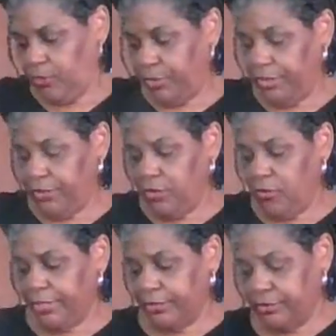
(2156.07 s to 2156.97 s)
we are
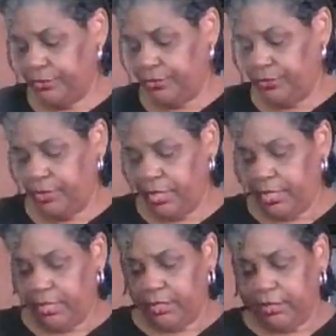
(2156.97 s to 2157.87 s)
going to
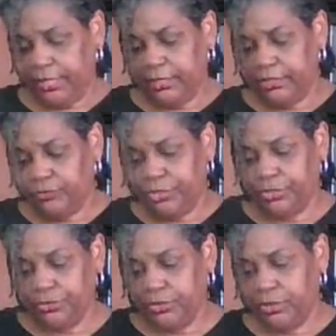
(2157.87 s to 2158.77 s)
let this
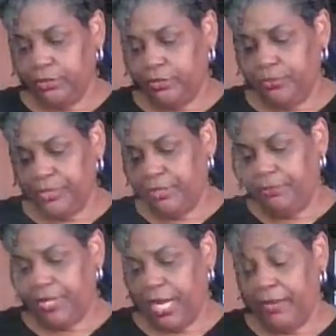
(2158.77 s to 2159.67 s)
reduce a little
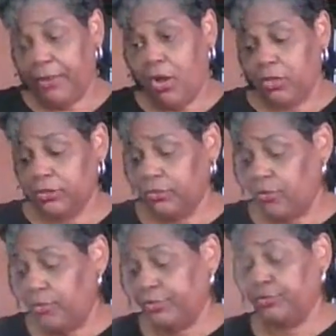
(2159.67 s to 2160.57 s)
bit, but I am also
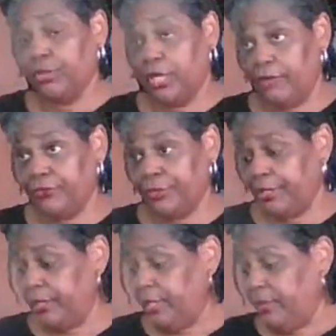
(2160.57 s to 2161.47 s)
going to cover it
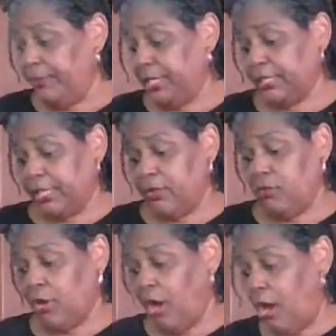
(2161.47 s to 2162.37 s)
because I don't
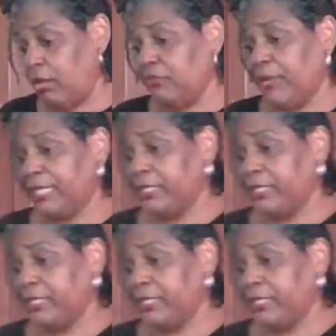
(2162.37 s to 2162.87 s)
want all of my